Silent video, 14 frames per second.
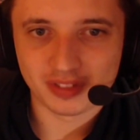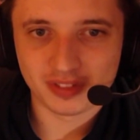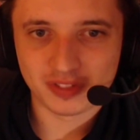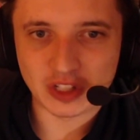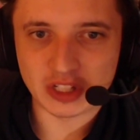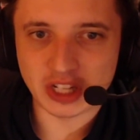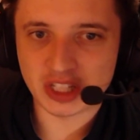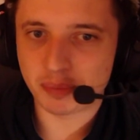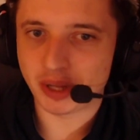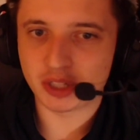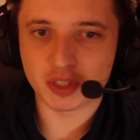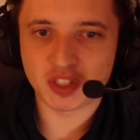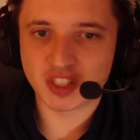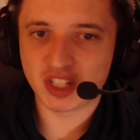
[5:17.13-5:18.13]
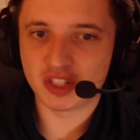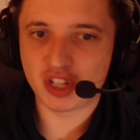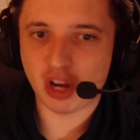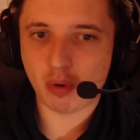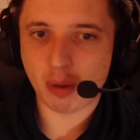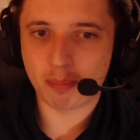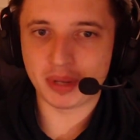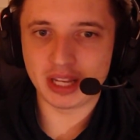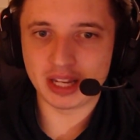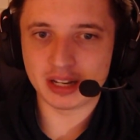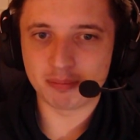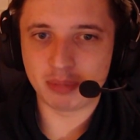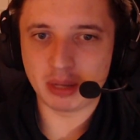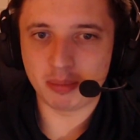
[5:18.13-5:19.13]
Didn't expect to see JYP
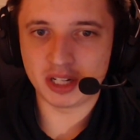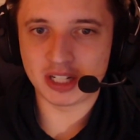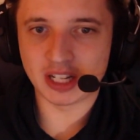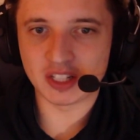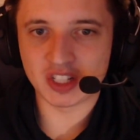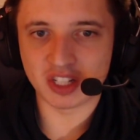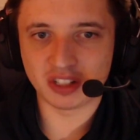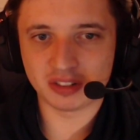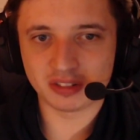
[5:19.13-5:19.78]
and BIBI dancing